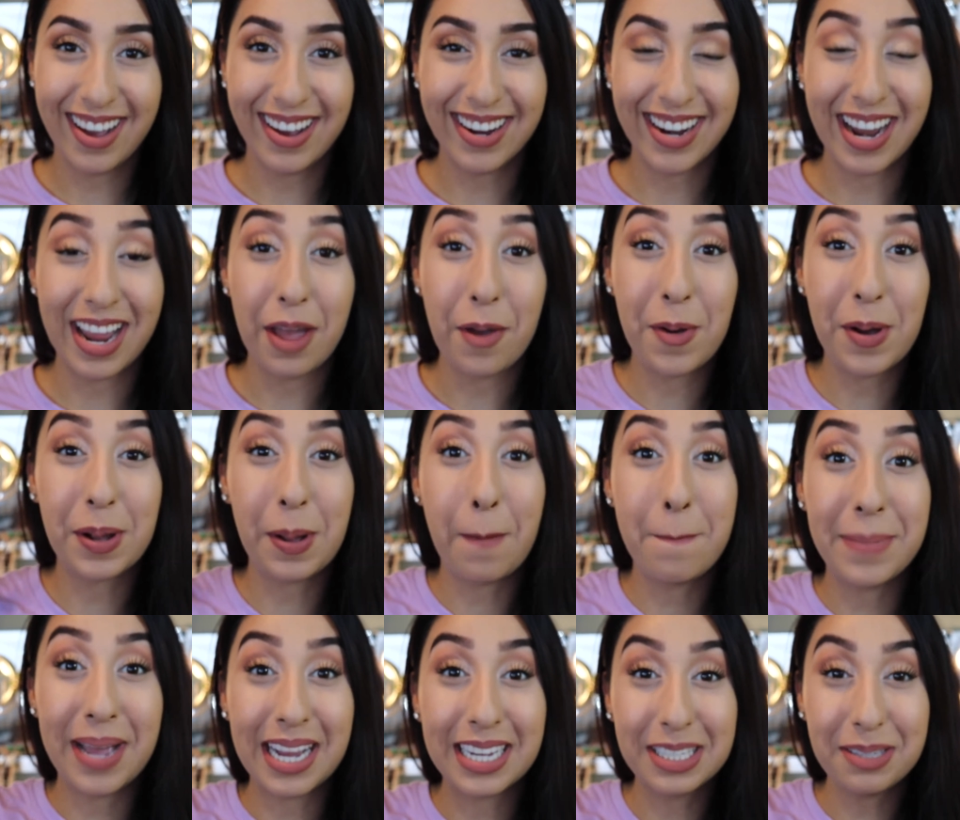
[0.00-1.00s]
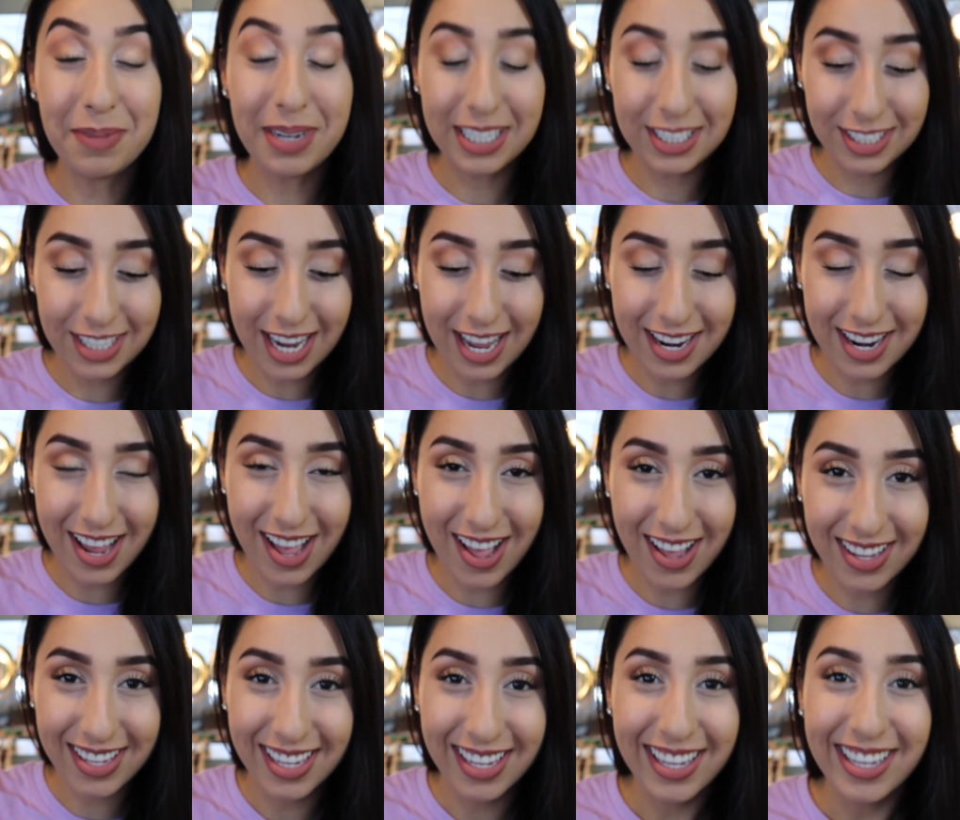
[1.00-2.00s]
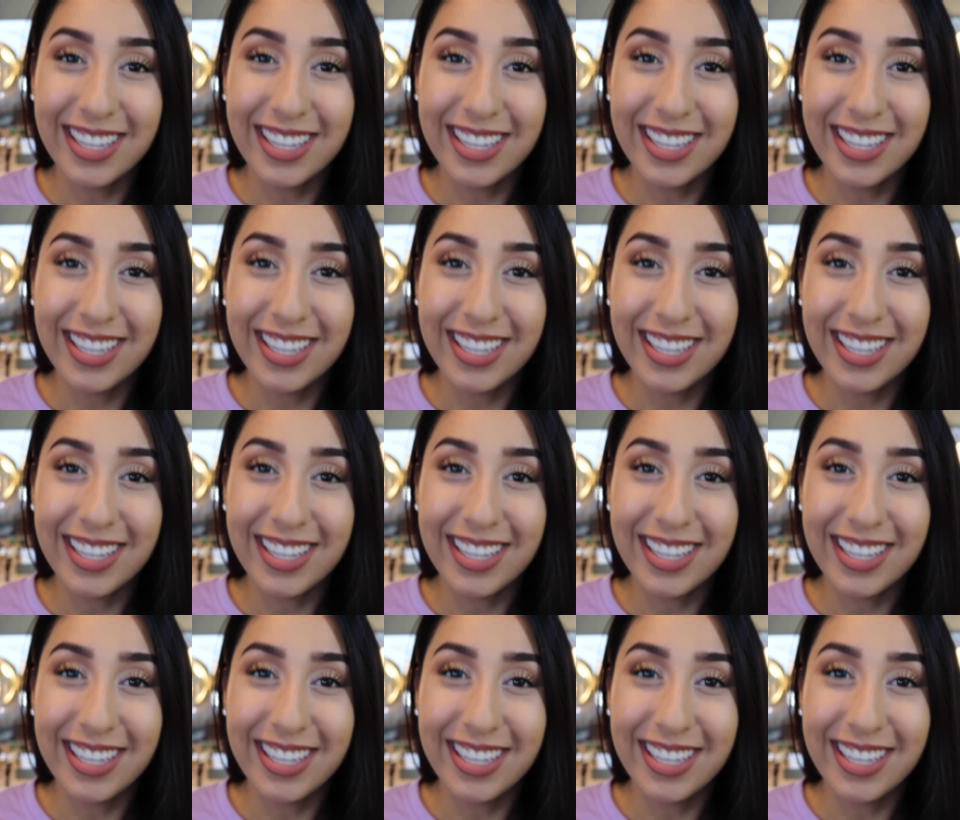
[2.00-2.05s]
Alright, welcome back to my channel.